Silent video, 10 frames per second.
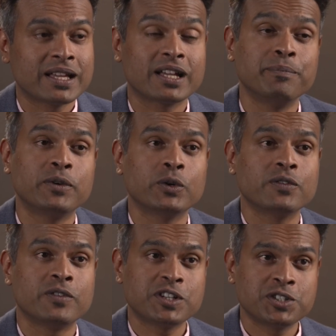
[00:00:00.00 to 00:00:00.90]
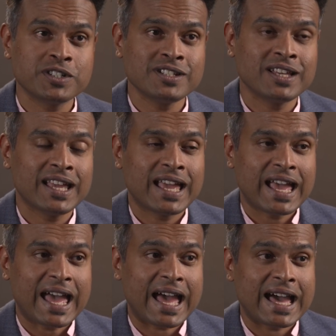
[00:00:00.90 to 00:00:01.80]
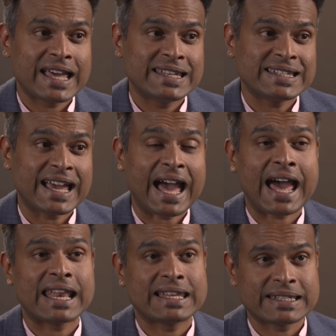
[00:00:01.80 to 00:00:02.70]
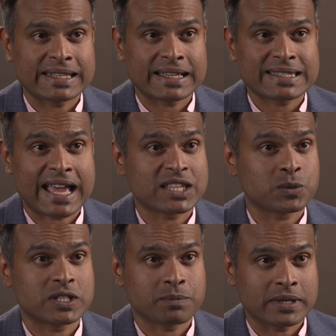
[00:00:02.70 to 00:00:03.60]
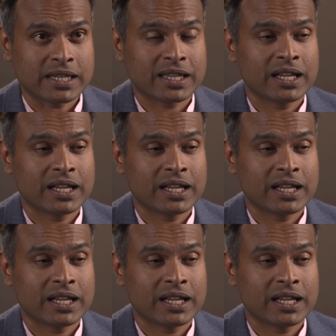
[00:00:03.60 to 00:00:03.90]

computer vision and analytics as we speak.